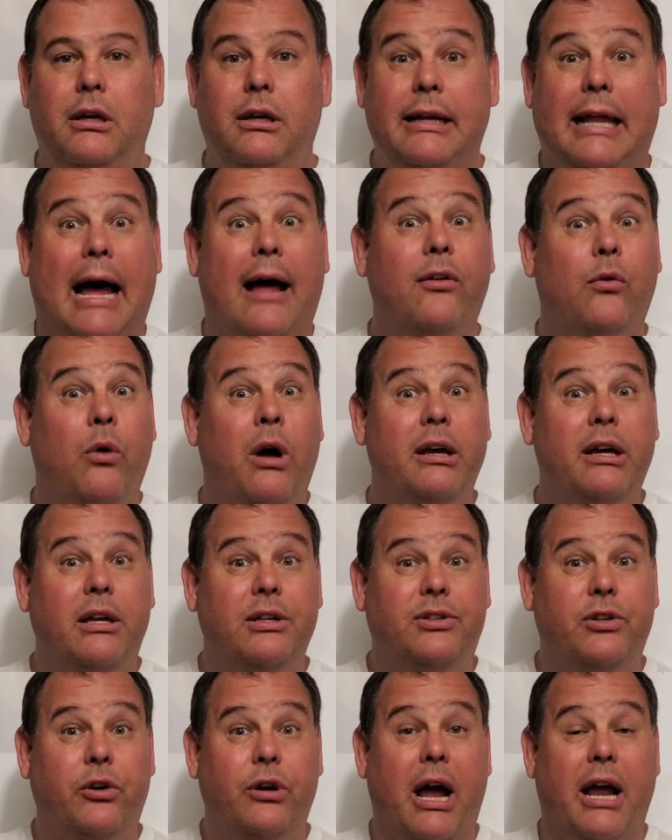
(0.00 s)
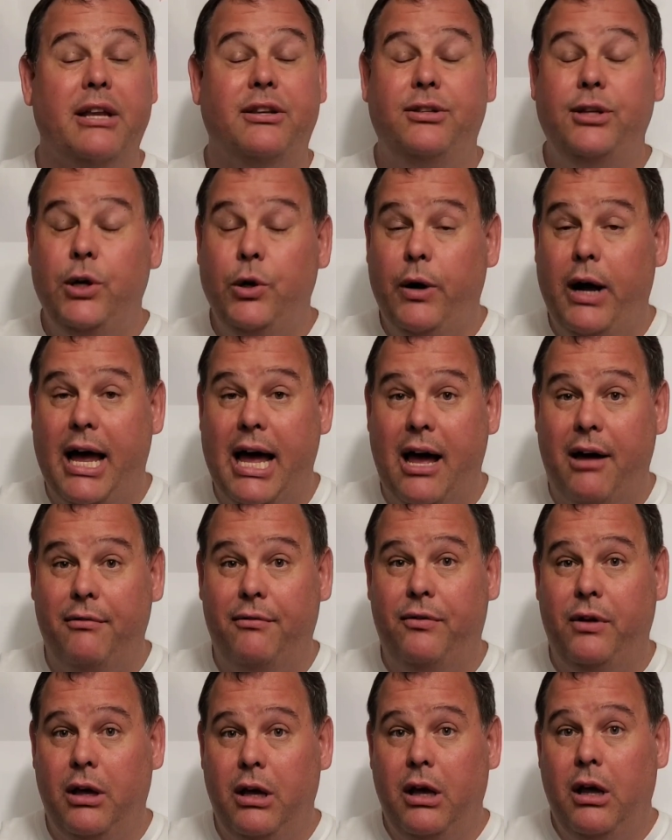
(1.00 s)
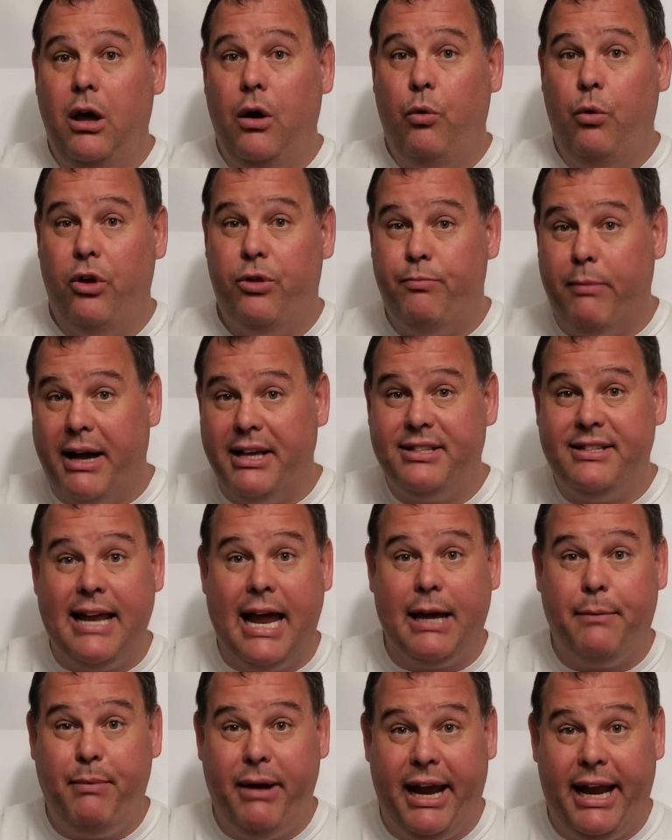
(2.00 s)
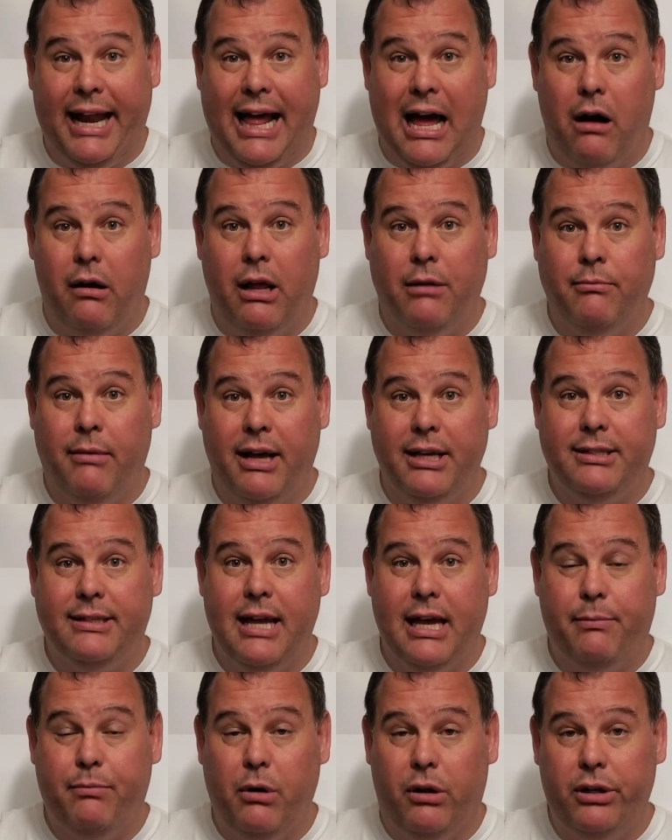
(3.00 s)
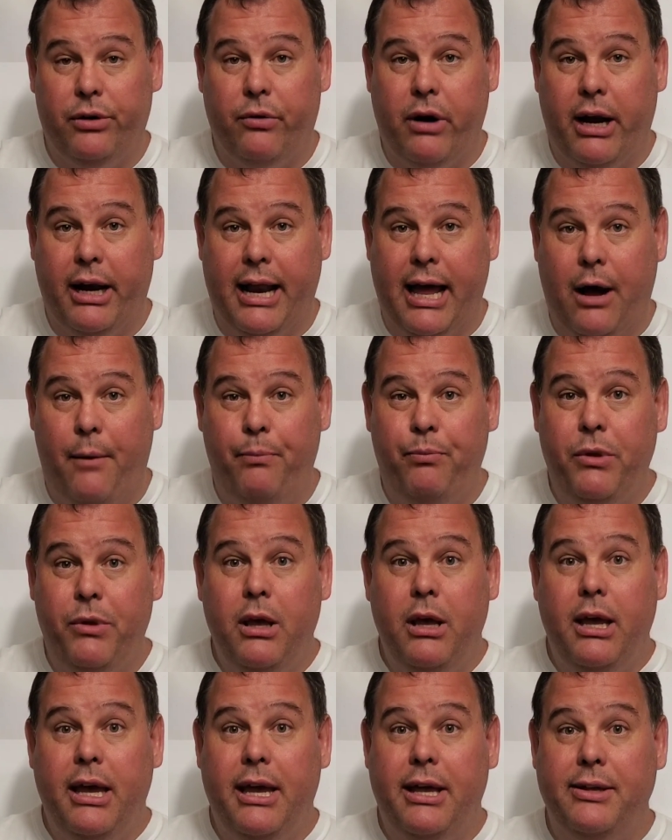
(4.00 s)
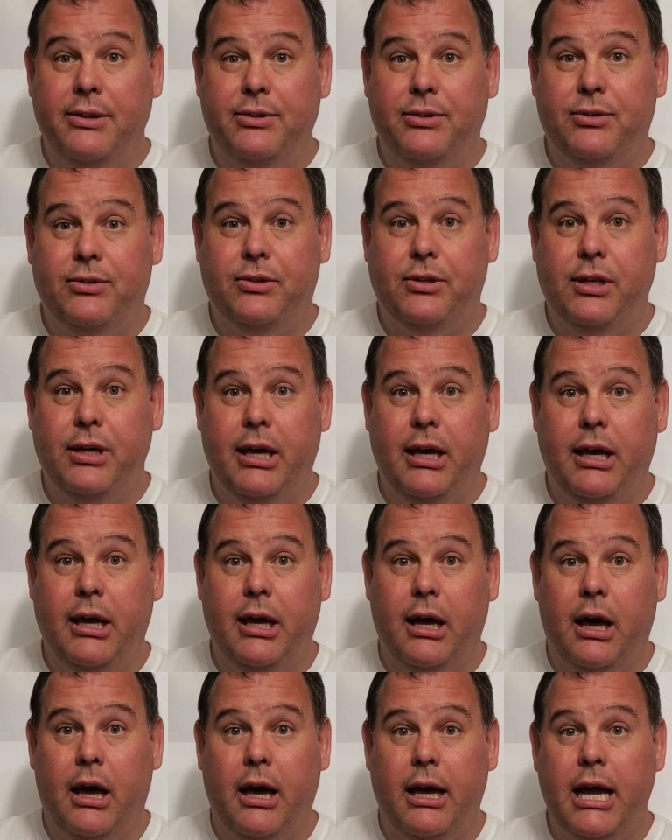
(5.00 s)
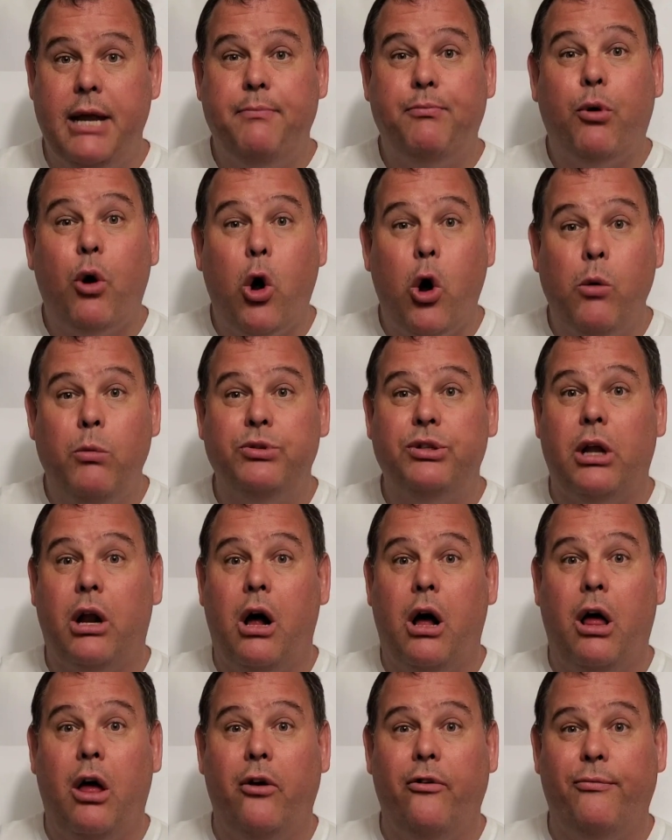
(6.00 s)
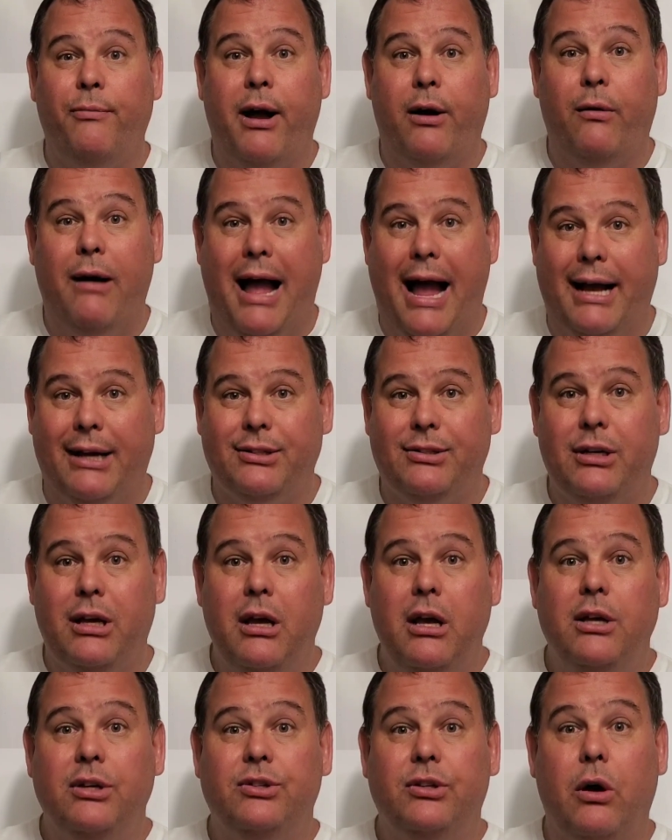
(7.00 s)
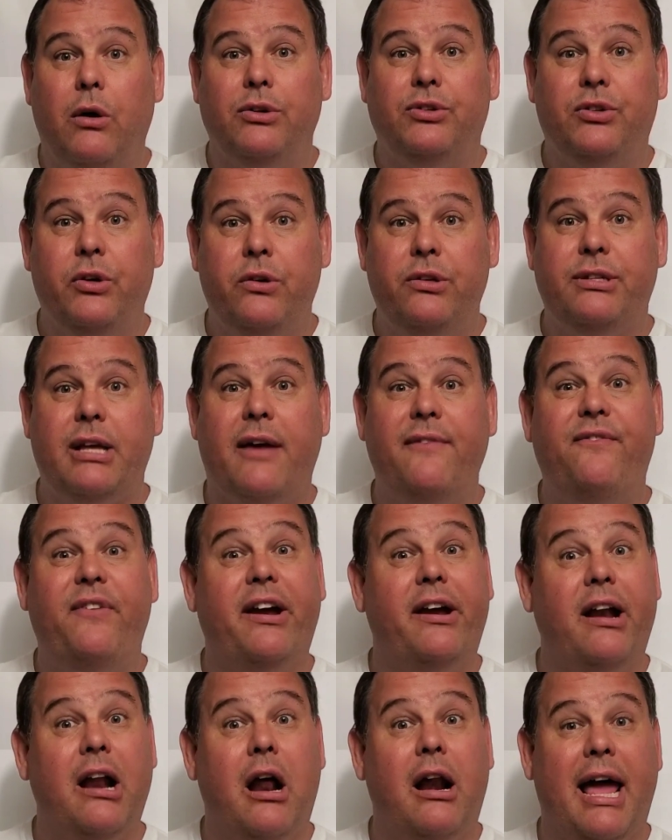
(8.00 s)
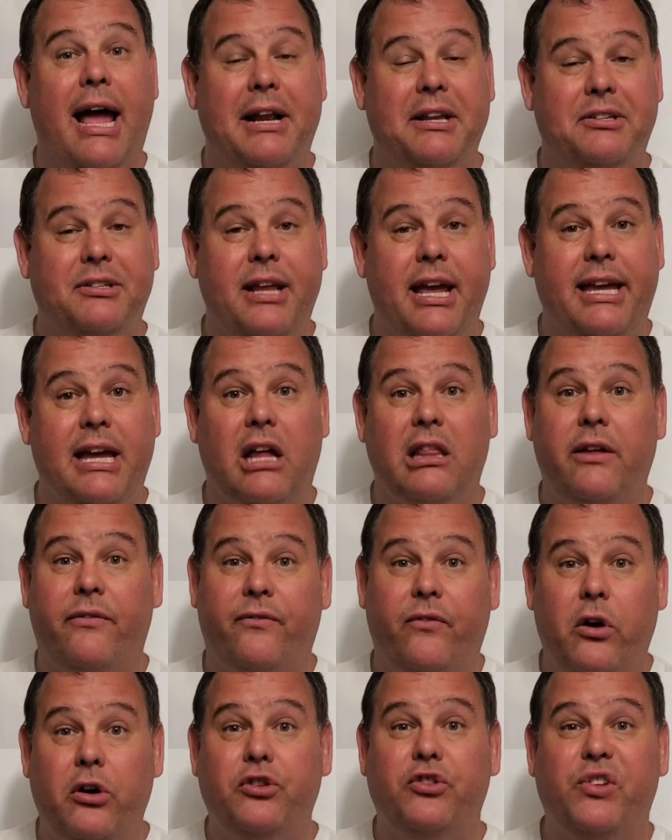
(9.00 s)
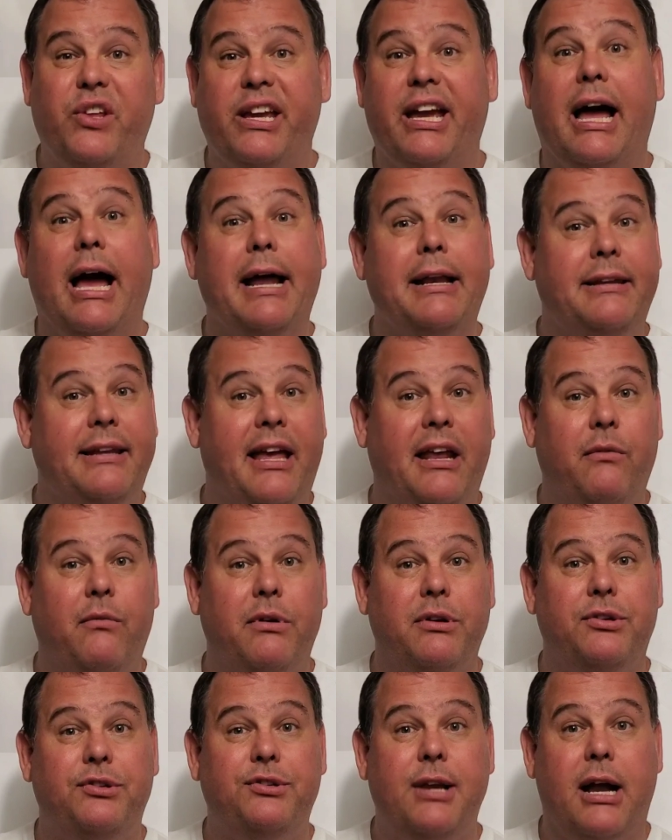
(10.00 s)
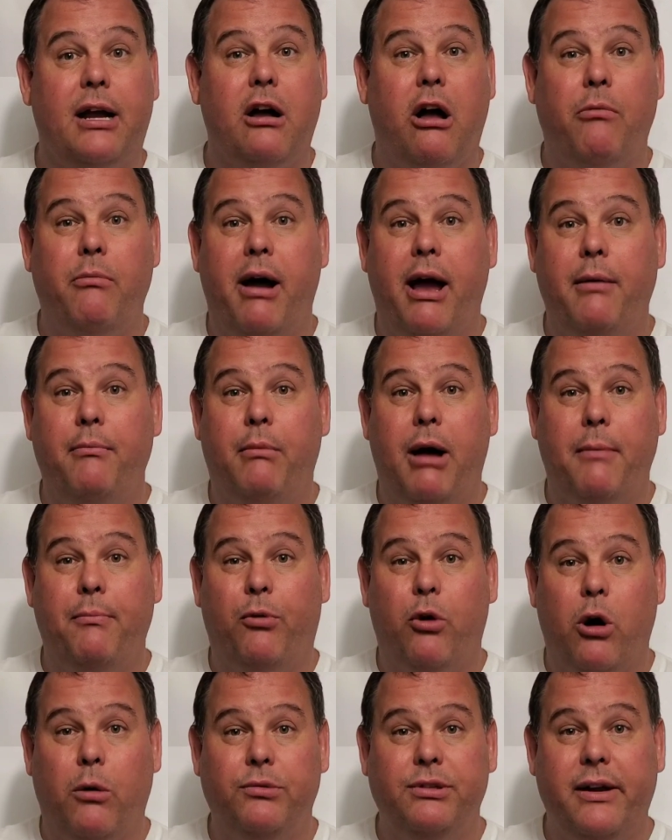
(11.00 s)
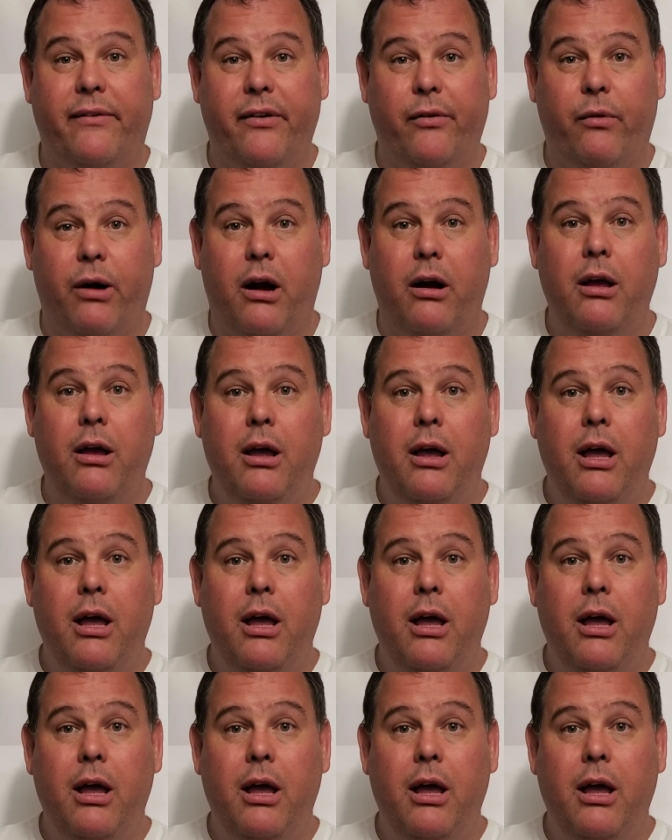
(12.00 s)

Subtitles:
Now, the one concern I do have with my snake being out in my snake building right now is the heat probes on all of my racks. So as soon as I figured out I had a snake out, the first thing I did was check all my probes everywhere.